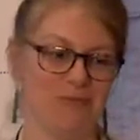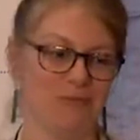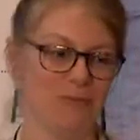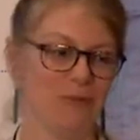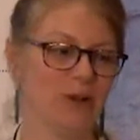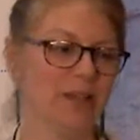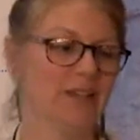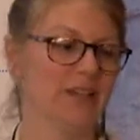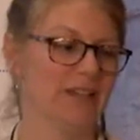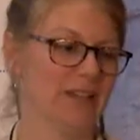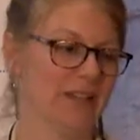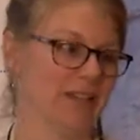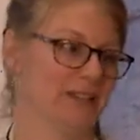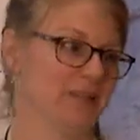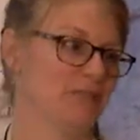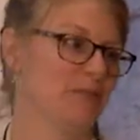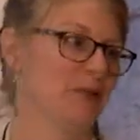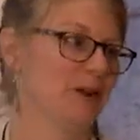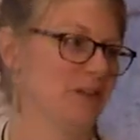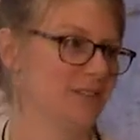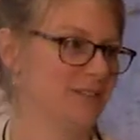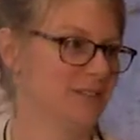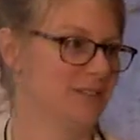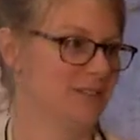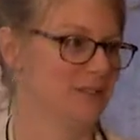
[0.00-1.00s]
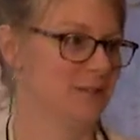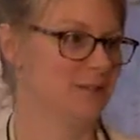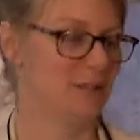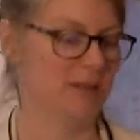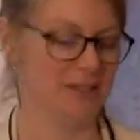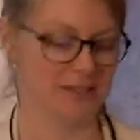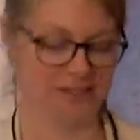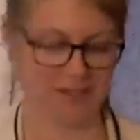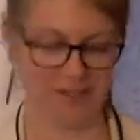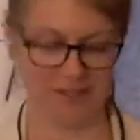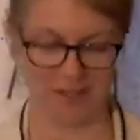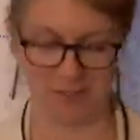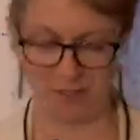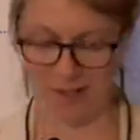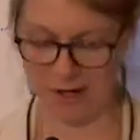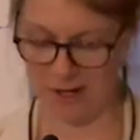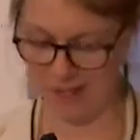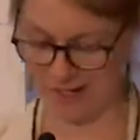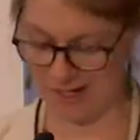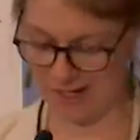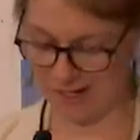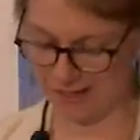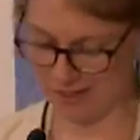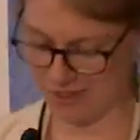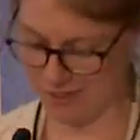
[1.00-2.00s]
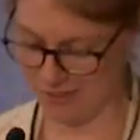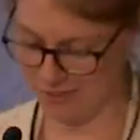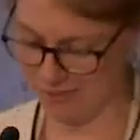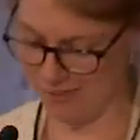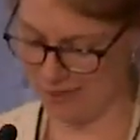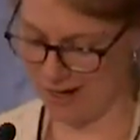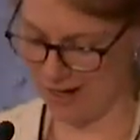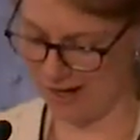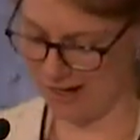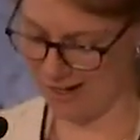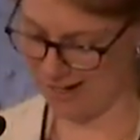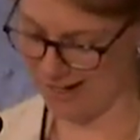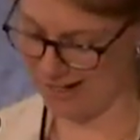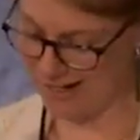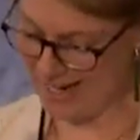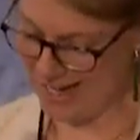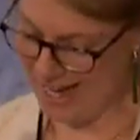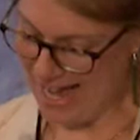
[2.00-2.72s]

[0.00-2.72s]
willing participants in the project so far.